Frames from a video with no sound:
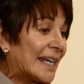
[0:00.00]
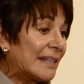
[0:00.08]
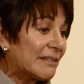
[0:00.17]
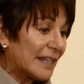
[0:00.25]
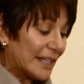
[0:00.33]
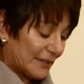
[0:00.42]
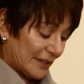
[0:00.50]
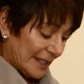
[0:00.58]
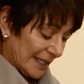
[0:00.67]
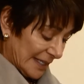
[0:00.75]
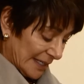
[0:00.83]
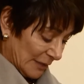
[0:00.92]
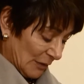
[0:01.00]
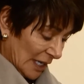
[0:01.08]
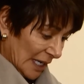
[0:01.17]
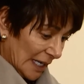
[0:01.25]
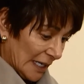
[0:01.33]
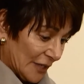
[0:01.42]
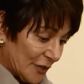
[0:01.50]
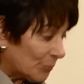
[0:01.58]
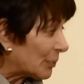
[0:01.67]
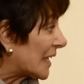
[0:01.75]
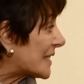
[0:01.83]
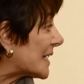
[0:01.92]
I think the
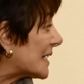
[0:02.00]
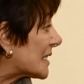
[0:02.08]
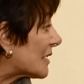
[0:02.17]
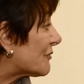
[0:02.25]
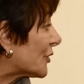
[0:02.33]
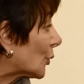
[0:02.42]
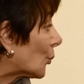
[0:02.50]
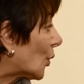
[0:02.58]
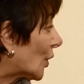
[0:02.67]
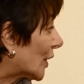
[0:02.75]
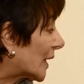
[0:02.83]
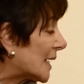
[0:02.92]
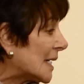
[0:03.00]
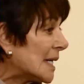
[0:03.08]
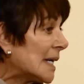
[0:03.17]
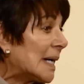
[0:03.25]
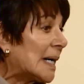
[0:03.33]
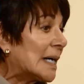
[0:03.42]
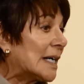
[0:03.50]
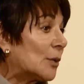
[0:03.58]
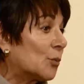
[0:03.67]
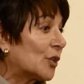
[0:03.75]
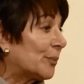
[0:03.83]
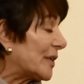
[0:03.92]
blessings of your work
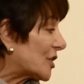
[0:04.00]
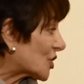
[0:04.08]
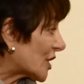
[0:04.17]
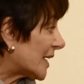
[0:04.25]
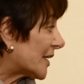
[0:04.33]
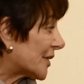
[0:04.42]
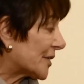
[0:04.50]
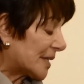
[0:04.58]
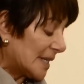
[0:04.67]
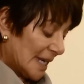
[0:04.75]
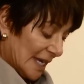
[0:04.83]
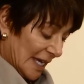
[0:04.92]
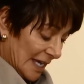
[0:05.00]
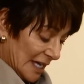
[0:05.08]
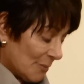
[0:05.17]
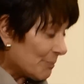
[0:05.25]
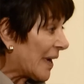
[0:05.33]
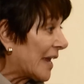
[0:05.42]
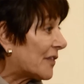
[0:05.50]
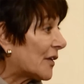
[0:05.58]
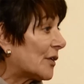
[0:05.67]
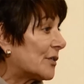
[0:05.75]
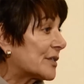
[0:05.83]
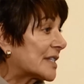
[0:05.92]
will be shared by
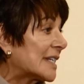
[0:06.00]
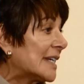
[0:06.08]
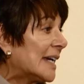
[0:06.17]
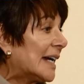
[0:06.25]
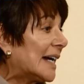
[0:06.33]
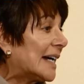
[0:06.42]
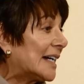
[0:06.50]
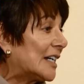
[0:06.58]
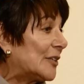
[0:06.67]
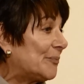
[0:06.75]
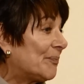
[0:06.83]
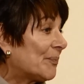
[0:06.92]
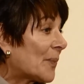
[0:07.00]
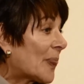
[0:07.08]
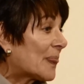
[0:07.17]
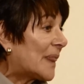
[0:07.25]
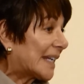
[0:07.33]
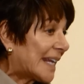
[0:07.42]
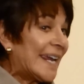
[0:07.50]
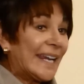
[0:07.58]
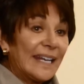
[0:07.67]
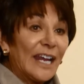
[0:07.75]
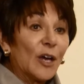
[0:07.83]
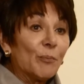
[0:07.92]
those that
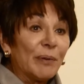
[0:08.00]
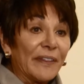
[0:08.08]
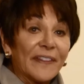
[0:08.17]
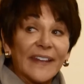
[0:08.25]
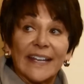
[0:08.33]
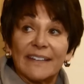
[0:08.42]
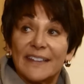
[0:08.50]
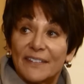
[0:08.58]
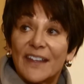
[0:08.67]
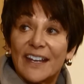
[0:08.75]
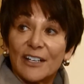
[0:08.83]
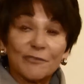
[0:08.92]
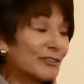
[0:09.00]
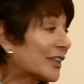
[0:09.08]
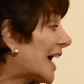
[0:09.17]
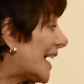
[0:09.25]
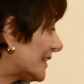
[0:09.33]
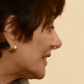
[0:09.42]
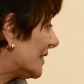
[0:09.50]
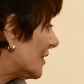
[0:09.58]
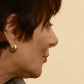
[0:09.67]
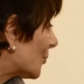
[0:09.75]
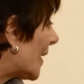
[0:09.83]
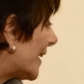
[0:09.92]
can't help but think that they are forgotten
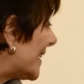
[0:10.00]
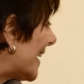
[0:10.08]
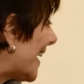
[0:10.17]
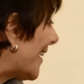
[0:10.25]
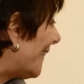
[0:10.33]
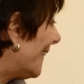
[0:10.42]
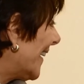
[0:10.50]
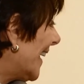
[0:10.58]
right now.